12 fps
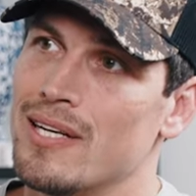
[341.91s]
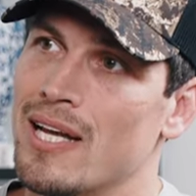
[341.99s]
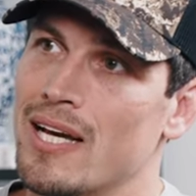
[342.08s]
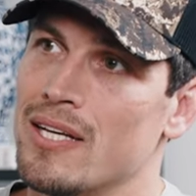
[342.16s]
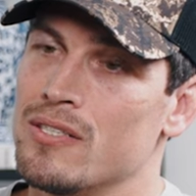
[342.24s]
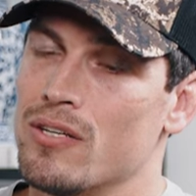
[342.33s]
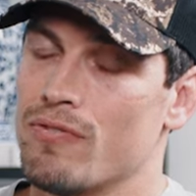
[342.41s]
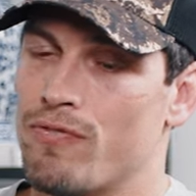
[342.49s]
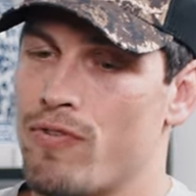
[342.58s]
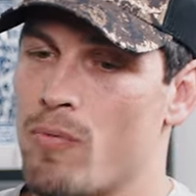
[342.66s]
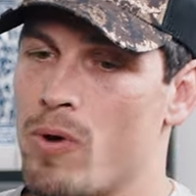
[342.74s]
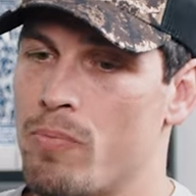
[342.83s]
Like, is it
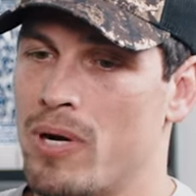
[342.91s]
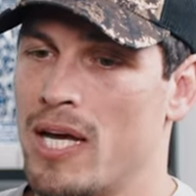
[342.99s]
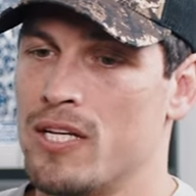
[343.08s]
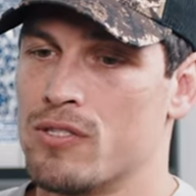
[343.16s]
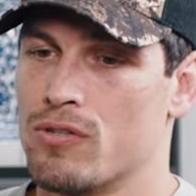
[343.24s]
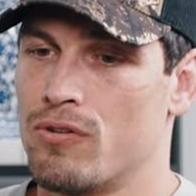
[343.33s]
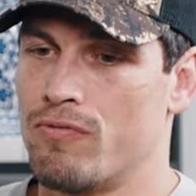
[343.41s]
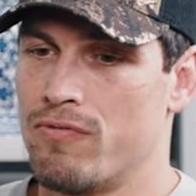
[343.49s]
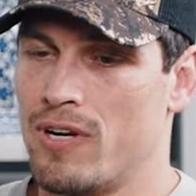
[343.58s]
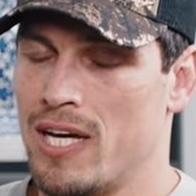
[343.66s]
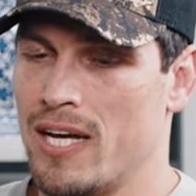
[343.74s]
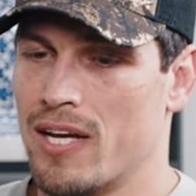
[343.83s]
from a place
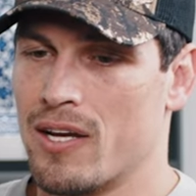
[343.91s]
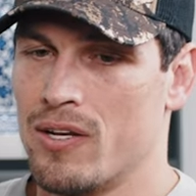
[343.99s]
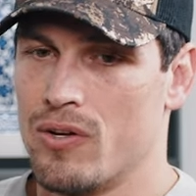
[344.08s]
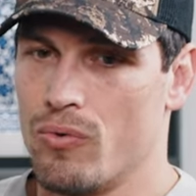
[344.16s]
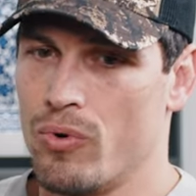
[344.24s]
of like,